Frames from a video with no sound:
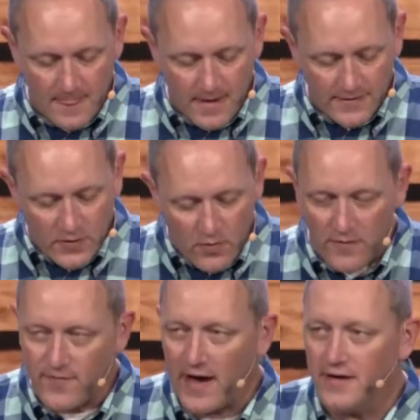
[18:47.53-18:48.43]
So when we
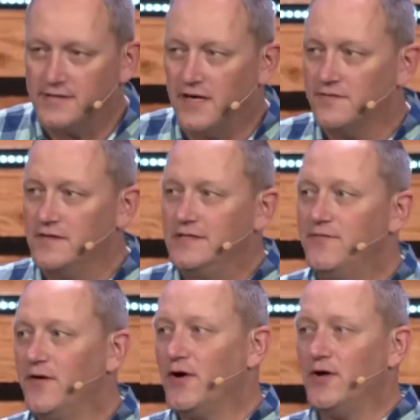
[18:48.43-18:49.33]
find ourselves in
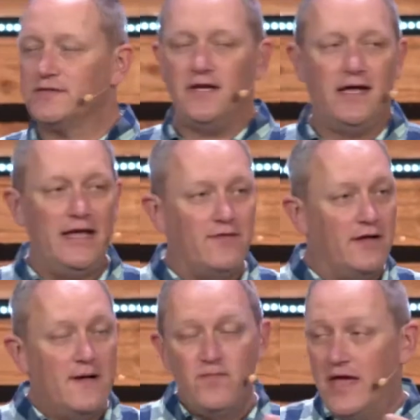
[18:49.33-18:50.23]
difficulty and
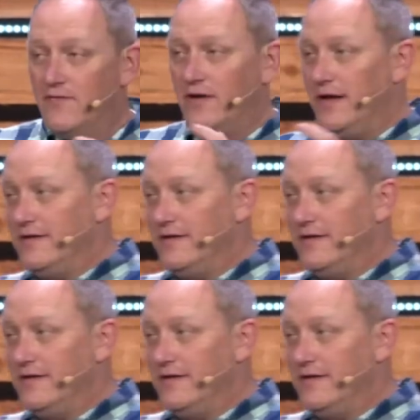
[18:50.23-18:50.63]
even in